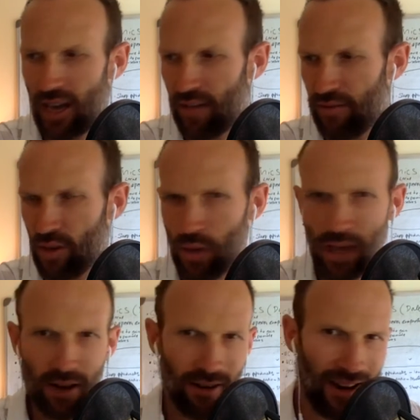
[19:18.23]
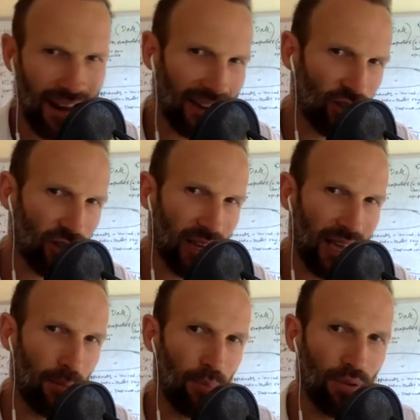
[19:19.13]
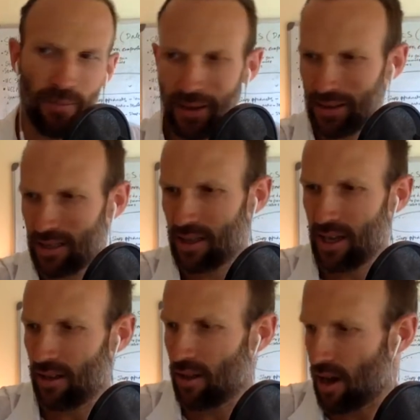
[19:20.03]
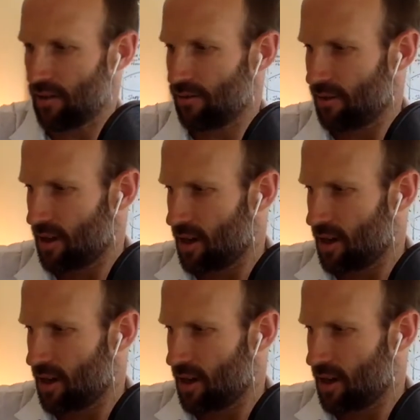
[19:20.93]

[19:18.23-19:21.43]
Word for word: and our viewer here can actually implement in their life